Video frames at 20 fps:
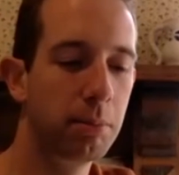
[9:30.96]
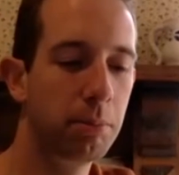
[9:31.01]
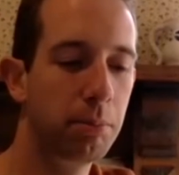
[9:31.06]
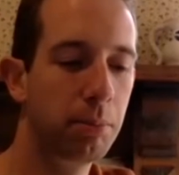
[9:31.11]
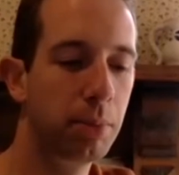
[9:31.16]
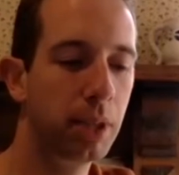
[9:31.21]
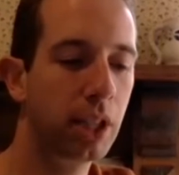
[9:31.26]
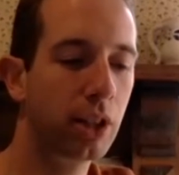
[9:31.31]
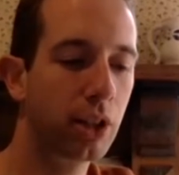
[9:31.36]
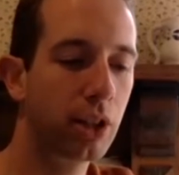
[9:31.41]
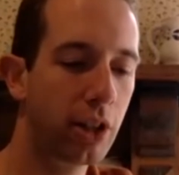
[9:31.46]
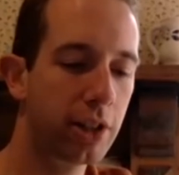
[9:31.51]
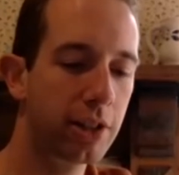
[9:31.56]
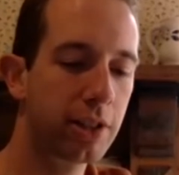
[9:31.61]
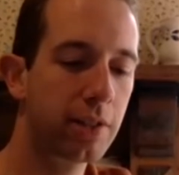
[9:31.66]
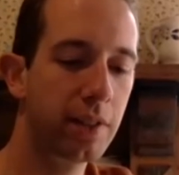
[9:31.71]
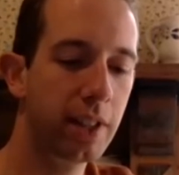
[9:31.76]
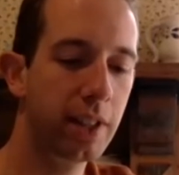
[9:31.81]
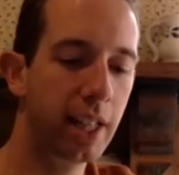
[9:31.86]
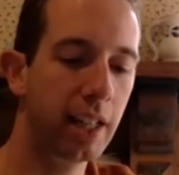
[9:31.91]
because
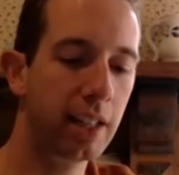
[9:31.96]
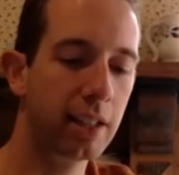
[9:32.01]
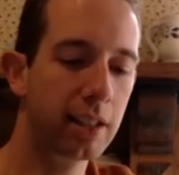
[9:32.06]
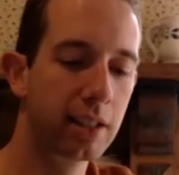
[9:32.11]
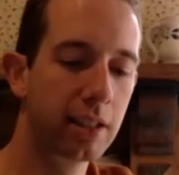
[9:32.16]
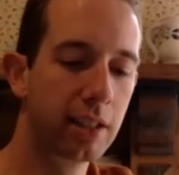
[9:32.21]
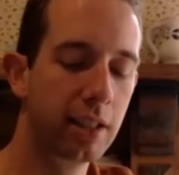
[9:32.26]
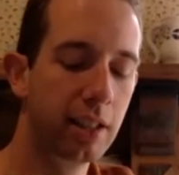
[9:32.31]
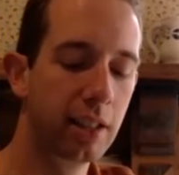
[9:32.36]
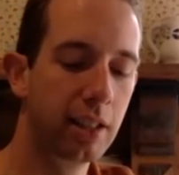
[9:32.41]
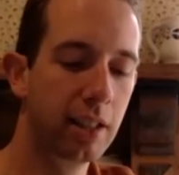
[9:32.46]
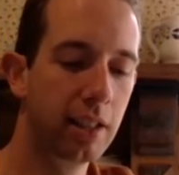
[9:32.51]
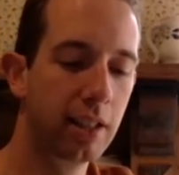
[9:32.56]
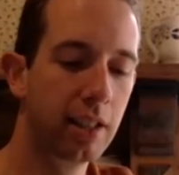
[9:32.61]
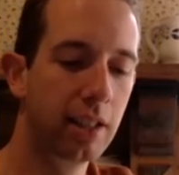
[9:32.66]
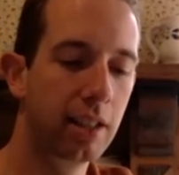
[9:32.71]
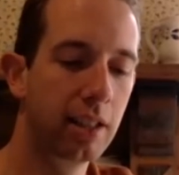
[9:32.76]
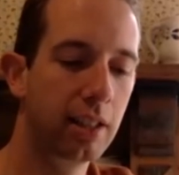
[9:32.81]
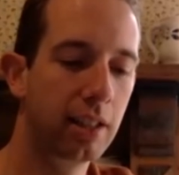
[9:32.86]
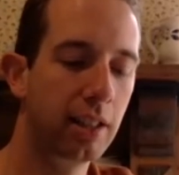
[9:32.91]
of that,
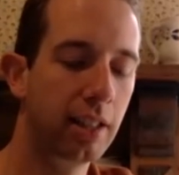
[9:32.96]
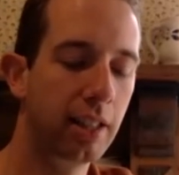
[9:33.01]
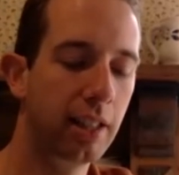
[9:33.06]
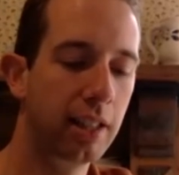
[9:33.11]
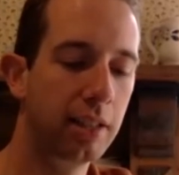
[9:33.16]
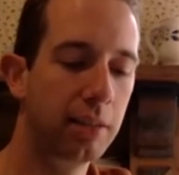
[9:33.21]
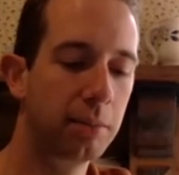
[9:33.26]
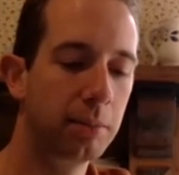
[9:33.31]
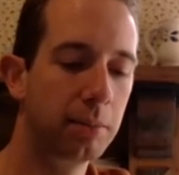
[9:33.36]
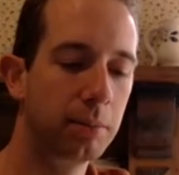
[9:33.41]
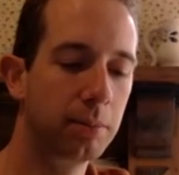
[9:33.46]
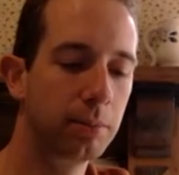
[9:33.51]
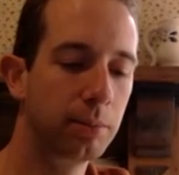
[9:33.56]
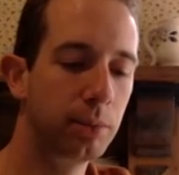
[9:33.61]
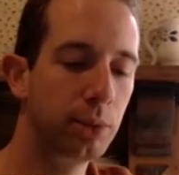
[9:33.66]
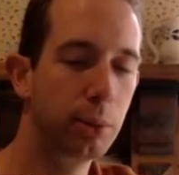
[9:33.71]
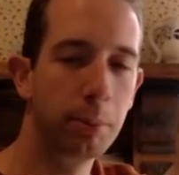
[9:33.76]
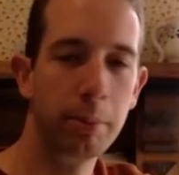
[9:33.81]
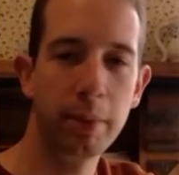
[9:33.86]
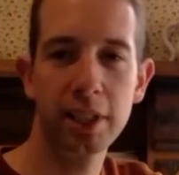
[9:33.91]

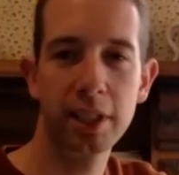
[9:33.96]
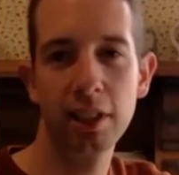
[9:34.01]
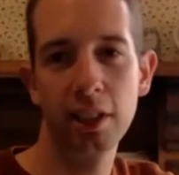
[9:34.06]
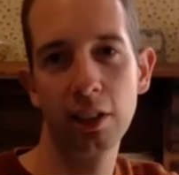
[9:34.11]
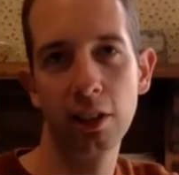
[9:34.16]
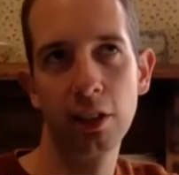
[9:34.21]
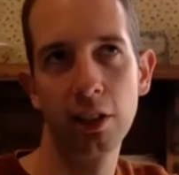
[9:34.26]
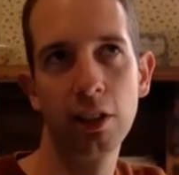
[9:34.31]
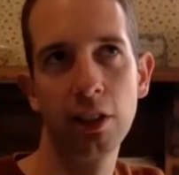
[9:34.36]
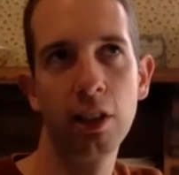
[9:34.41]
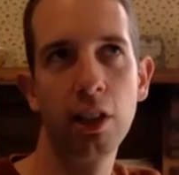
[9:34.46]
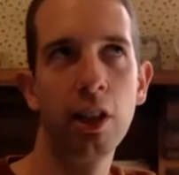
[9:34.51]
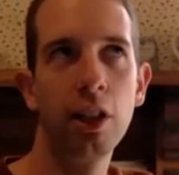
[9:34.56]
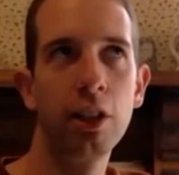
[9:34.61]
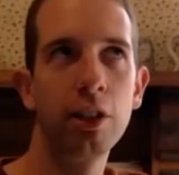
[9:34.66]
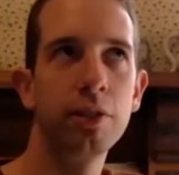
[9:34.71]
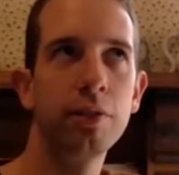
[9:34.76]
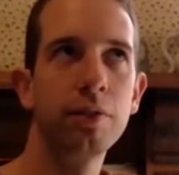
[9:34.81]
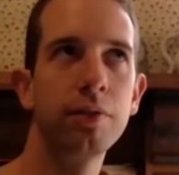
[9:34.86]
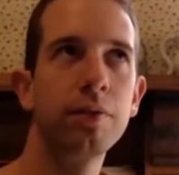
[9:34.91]
you're missing a
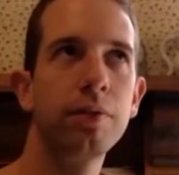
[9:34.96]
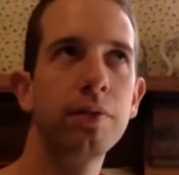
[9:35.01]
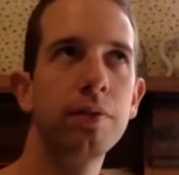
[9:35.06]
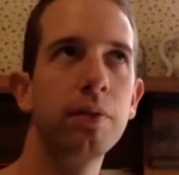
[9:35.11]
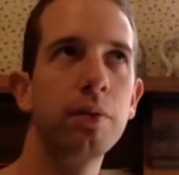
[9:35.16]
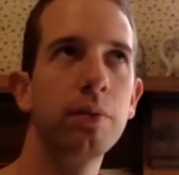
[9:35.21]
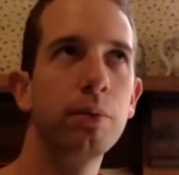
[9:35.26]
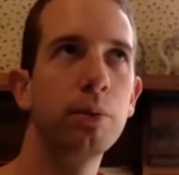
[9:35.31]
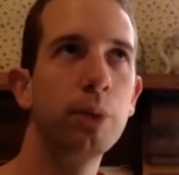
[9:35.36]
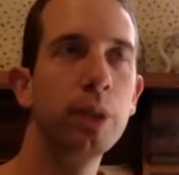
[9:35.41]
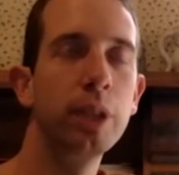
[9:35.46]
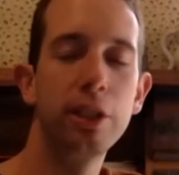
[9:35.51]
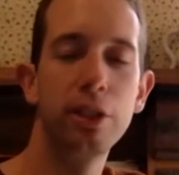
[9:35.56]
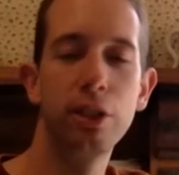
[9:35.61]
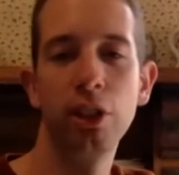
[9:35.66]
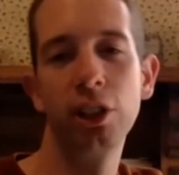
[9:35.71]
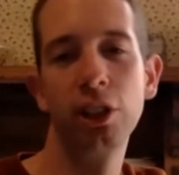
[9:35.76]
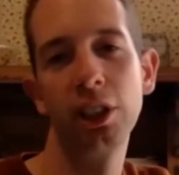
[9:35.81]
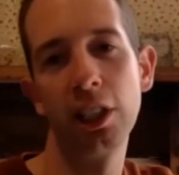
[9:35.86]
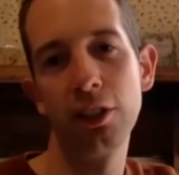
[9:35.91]
lot of
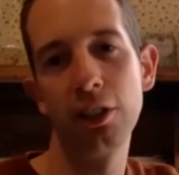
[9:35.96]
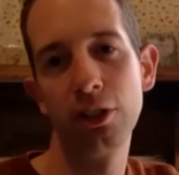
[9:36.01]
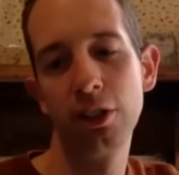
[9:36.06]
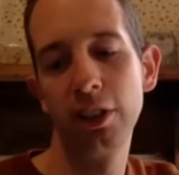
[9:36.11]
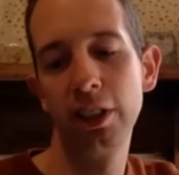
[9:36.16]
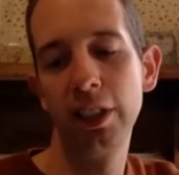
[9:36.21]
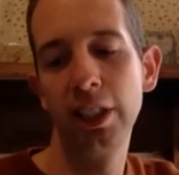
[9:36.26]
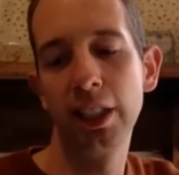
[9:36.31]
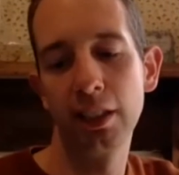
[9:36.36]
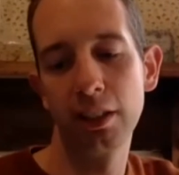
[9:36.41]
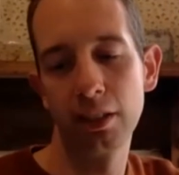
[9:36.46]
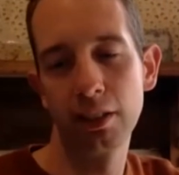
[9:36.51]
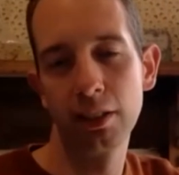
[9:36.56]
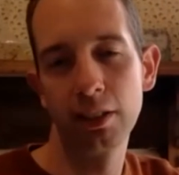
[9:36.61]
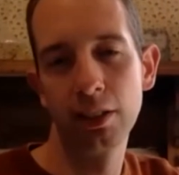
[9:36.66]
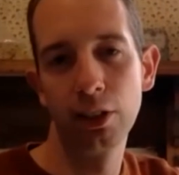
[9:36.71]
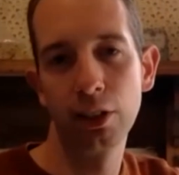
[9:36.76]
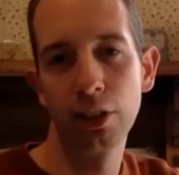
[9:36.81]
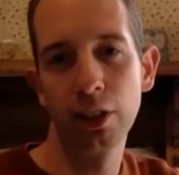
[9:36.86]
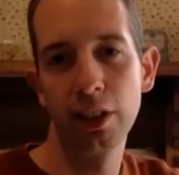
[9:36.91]
research that you get
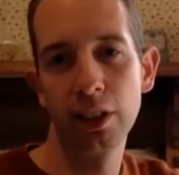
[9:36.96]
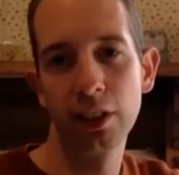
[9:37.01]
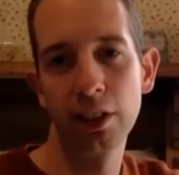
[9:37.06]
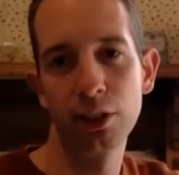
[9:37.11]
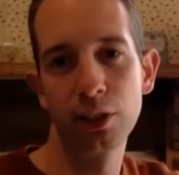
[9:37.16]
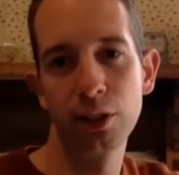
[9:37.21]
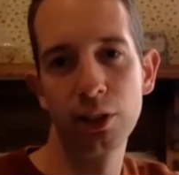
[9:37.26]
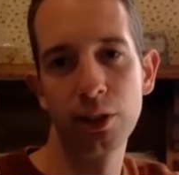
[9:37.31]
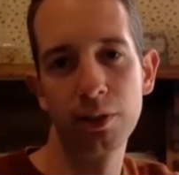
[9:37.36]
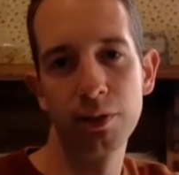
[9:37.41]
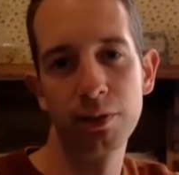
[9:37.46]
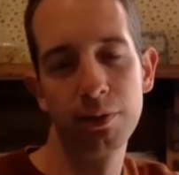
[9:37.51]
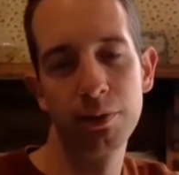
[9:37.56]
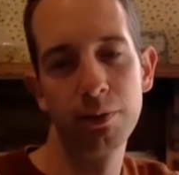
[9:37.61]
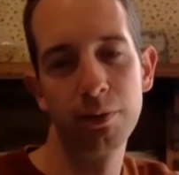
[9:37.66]
looking at sort of